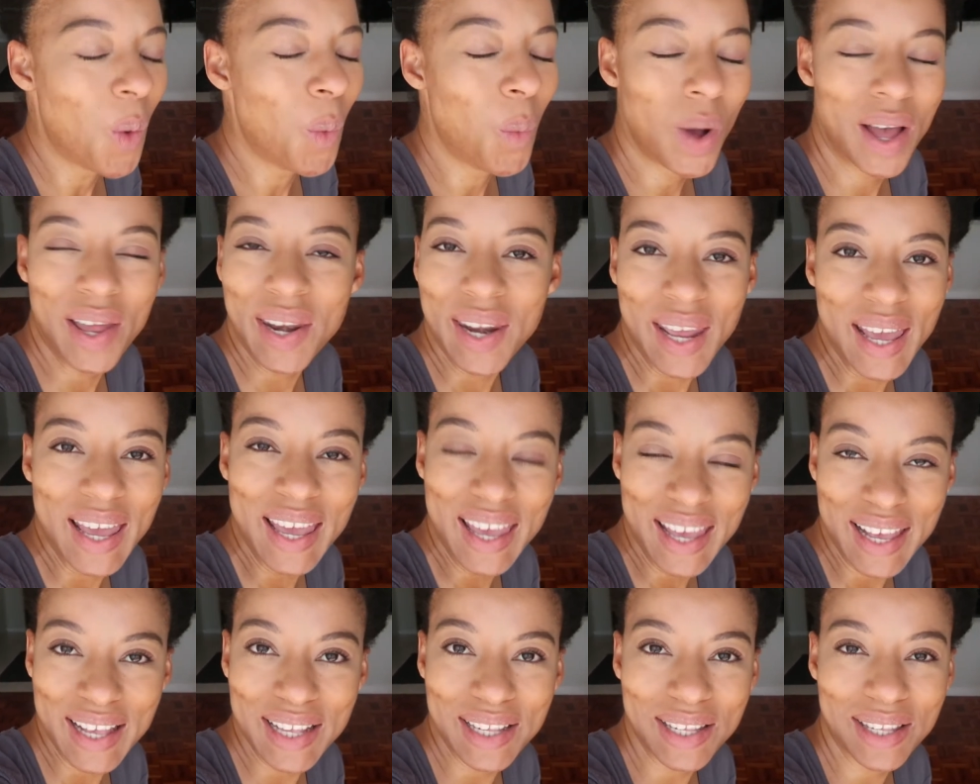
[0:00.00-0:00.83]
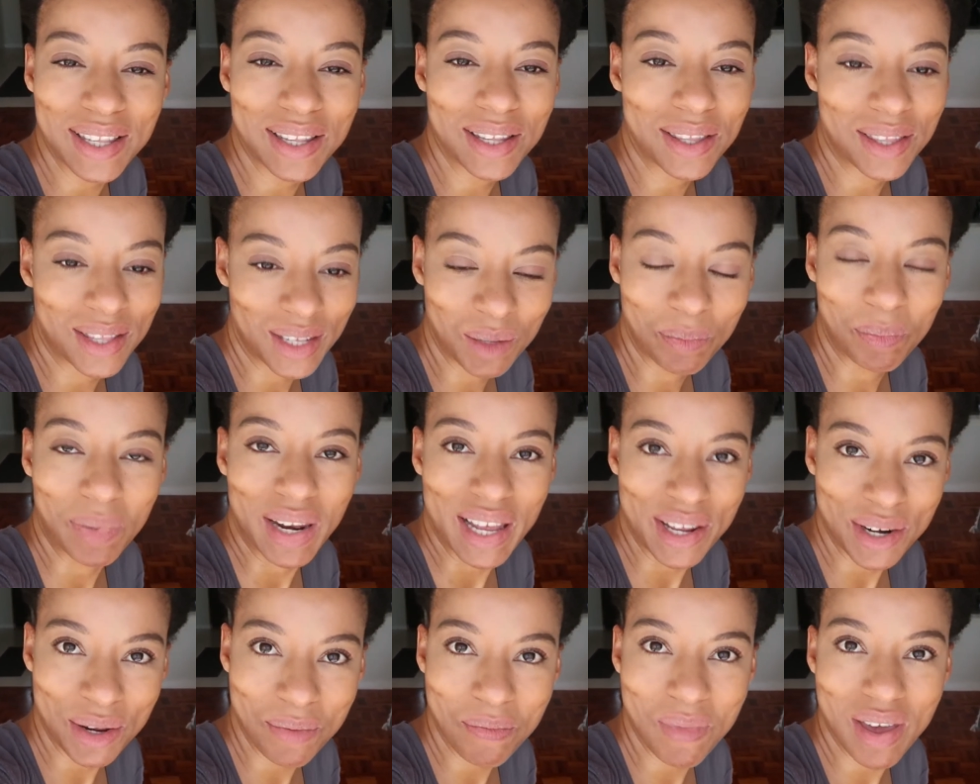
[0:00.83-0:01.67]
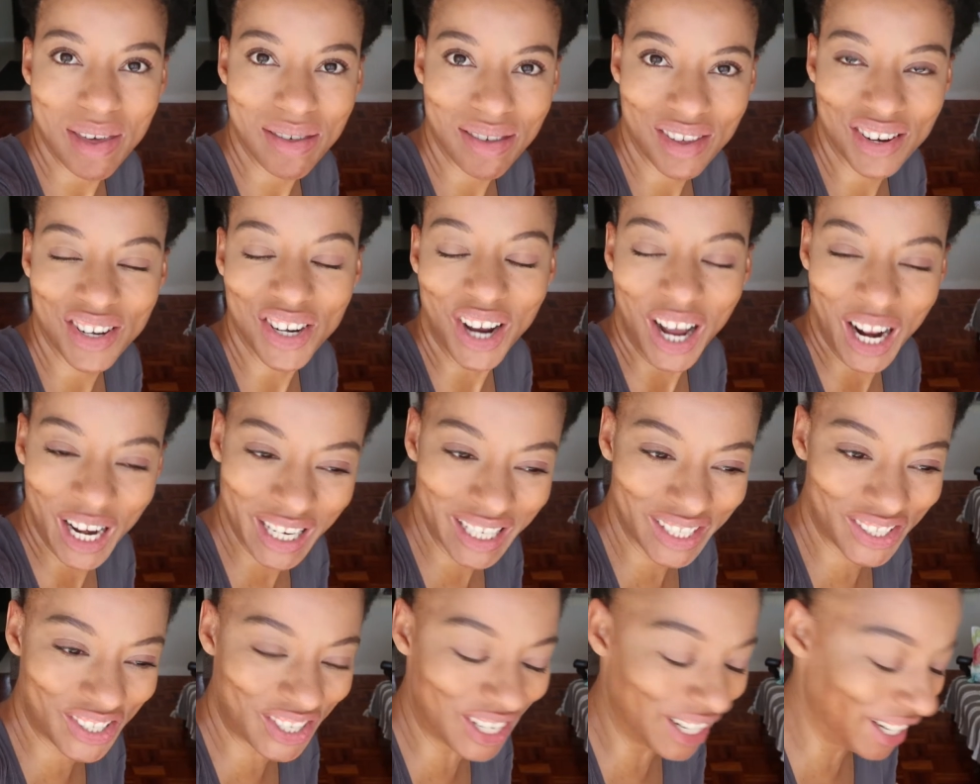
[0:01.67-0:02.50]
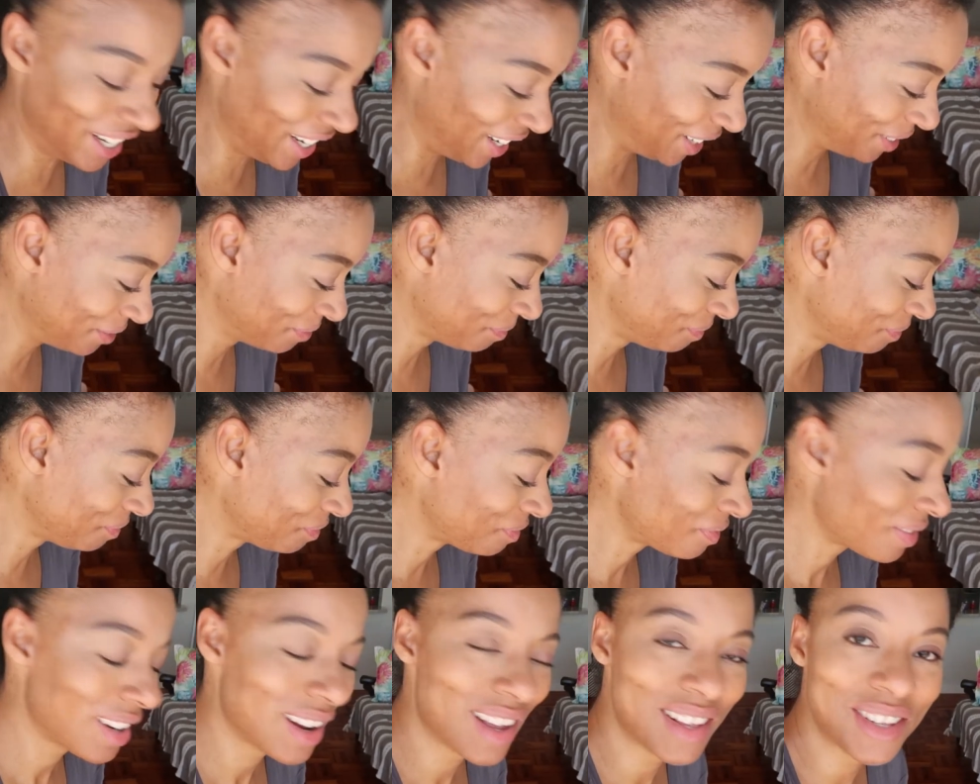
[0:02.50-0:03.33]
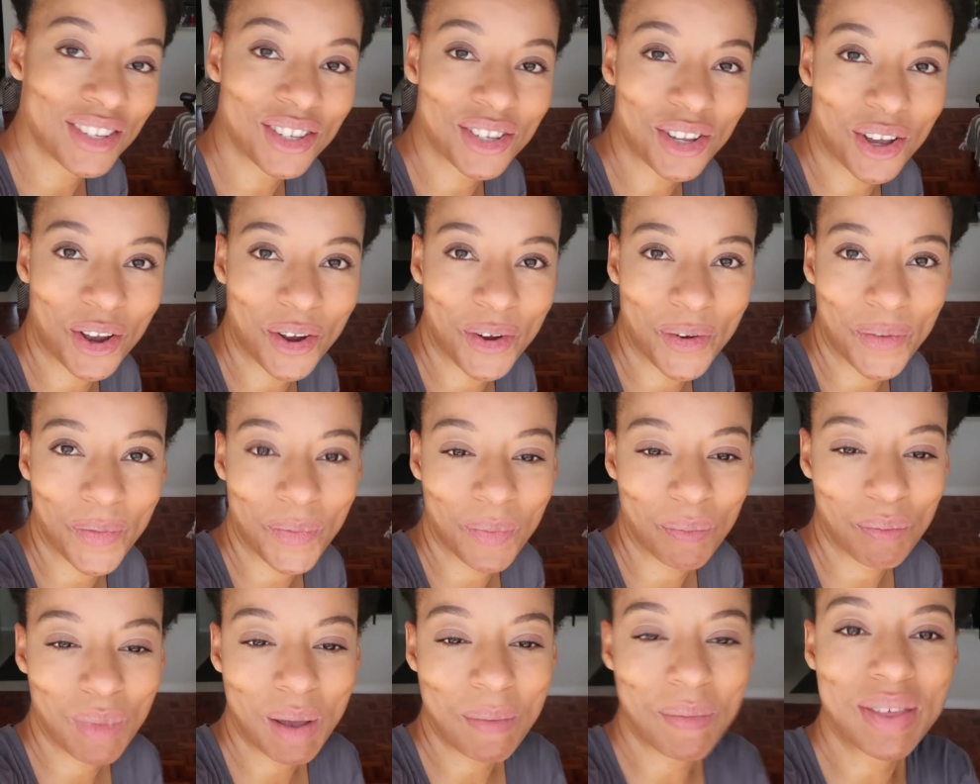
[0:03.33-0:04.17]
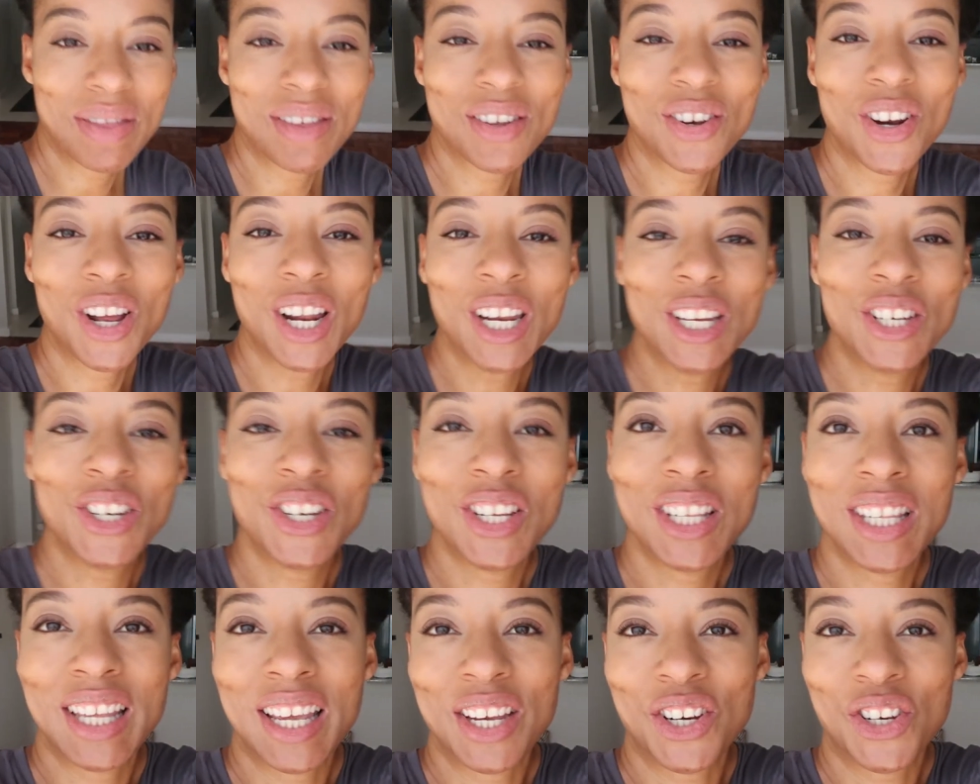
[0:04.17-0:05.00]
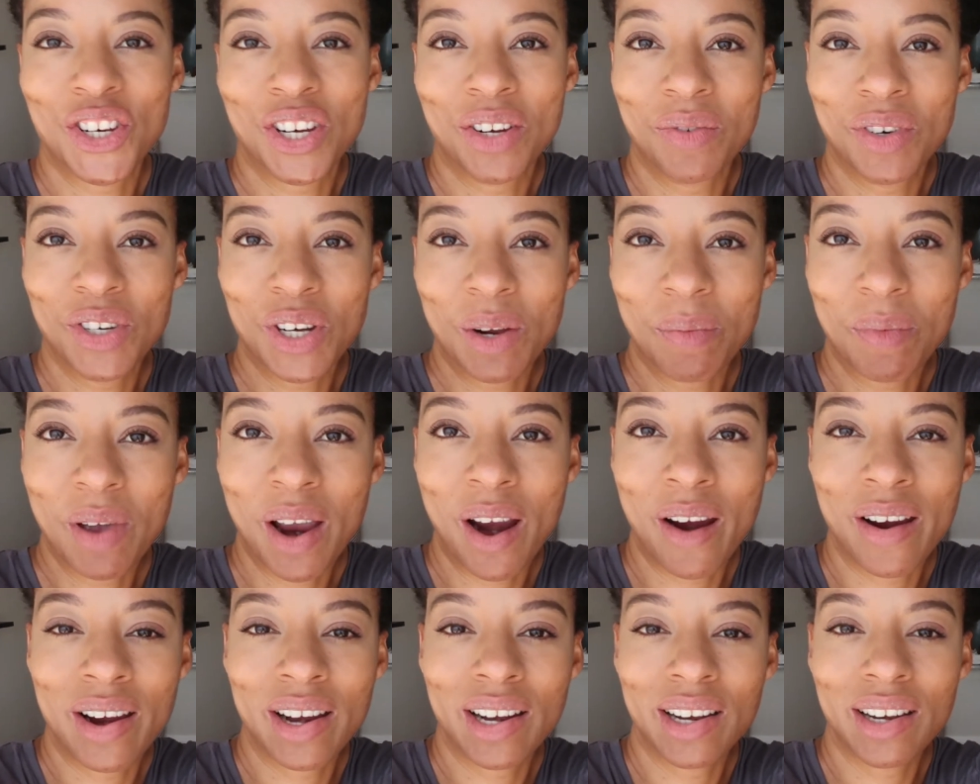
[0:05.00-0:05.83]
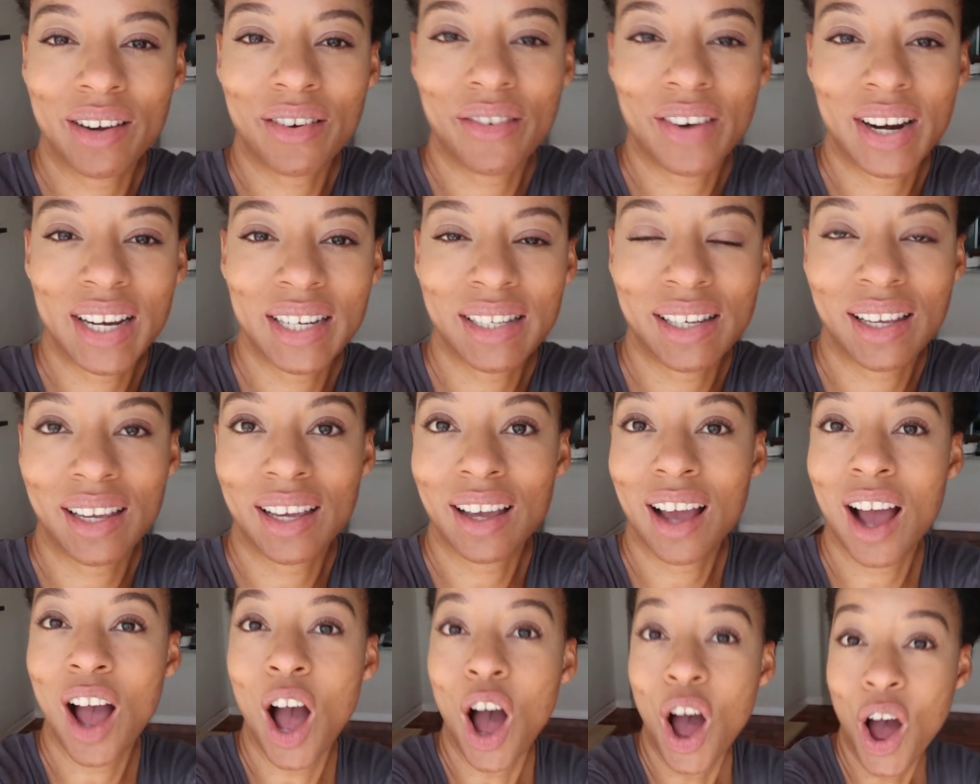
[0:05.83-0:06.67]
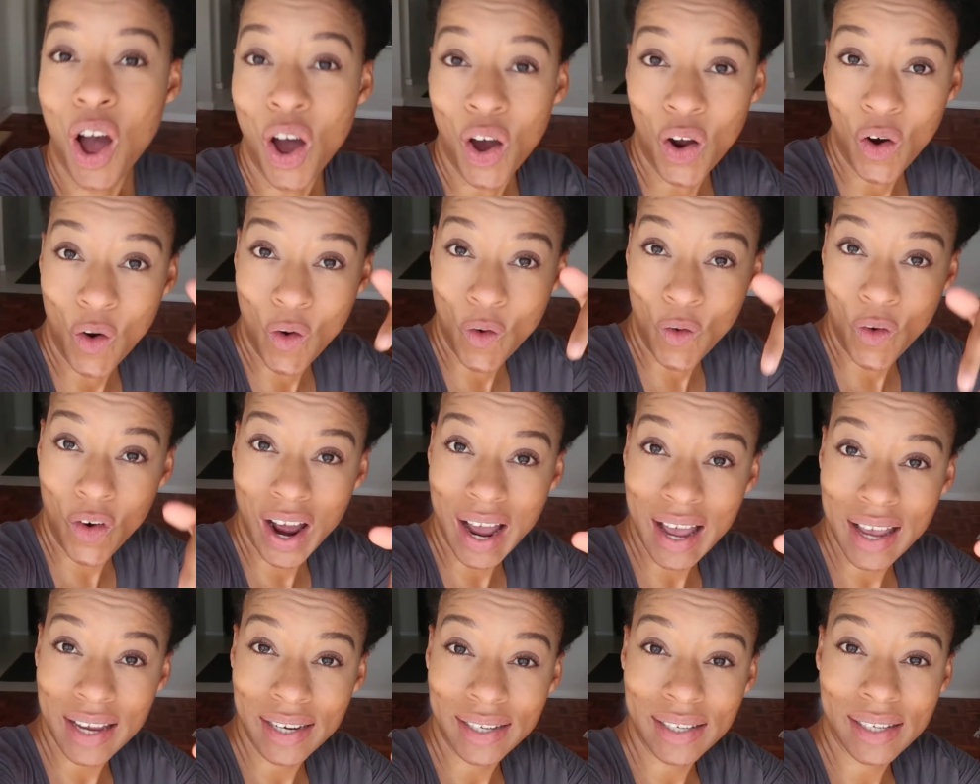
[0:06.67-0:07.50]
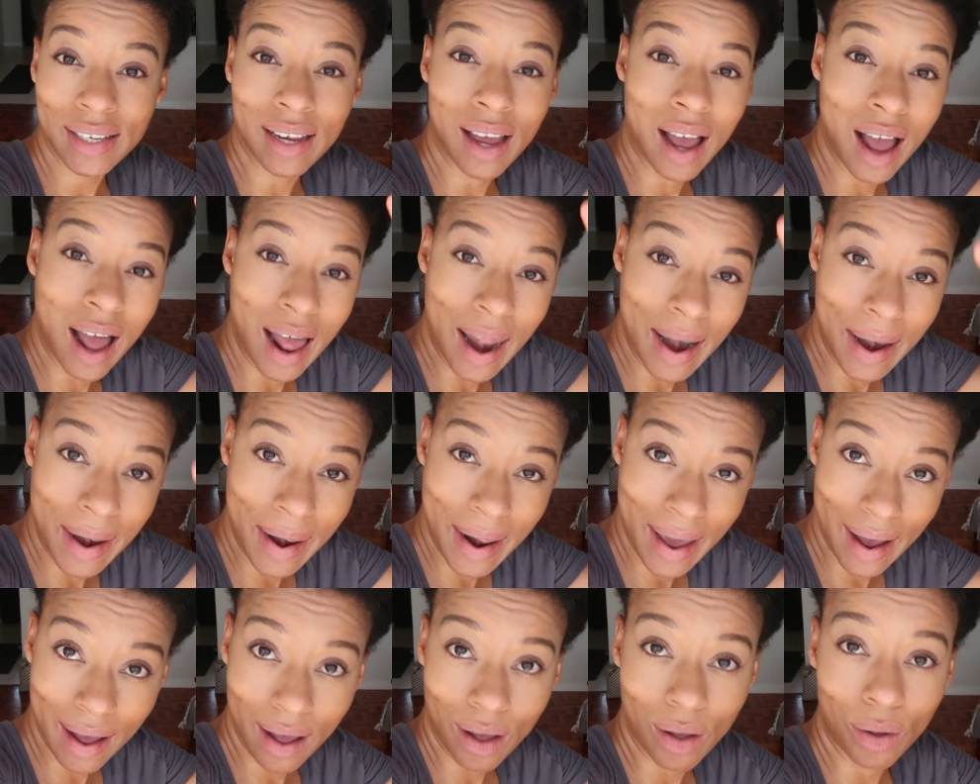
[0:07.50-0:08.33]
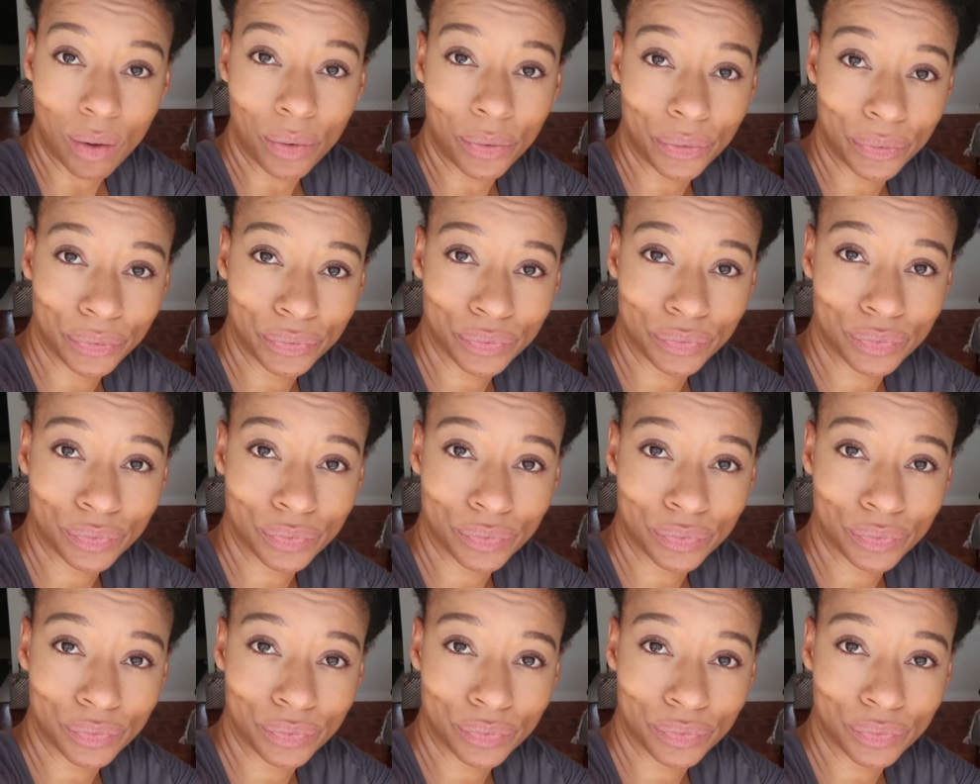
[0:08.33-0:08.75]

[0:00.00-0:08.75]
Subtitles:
What is this bloody methodology? So, my methodology section, which I'm currently writing right now.